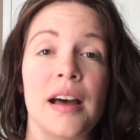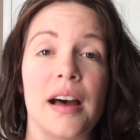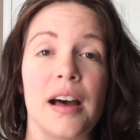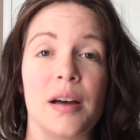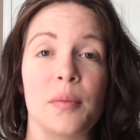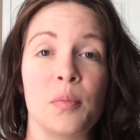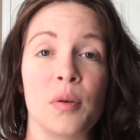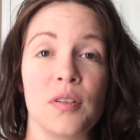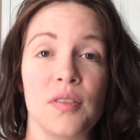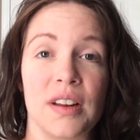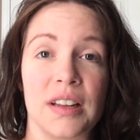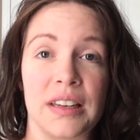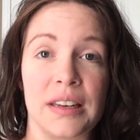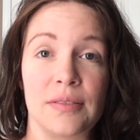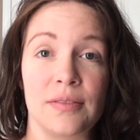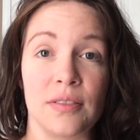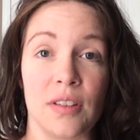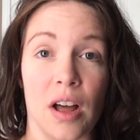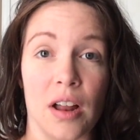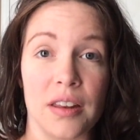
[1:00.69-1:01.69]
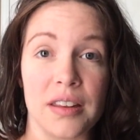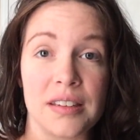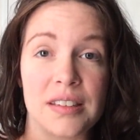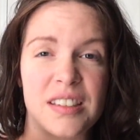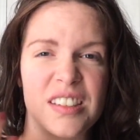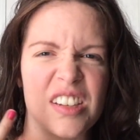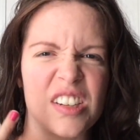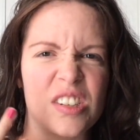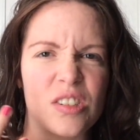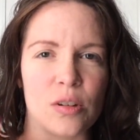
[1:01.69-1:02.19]
Uh, Perfectly Flawless,
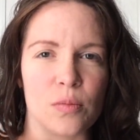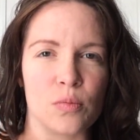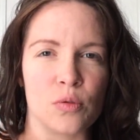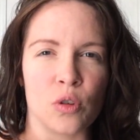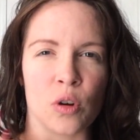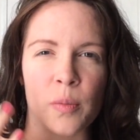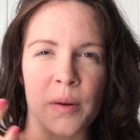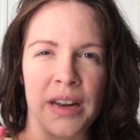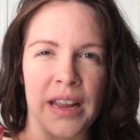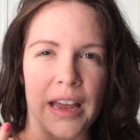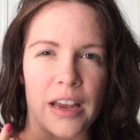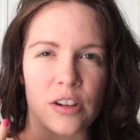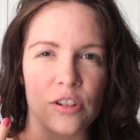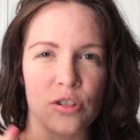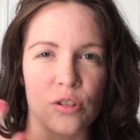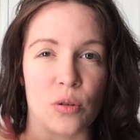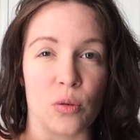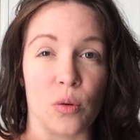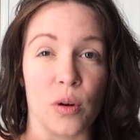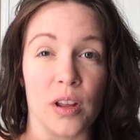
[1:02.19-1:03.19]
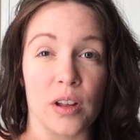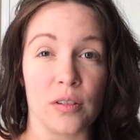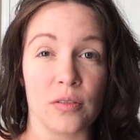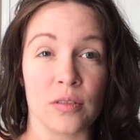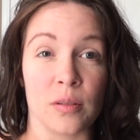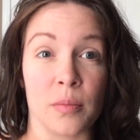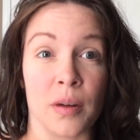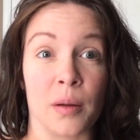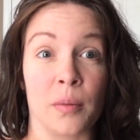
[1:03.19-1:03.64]
just to absorb any extra oil from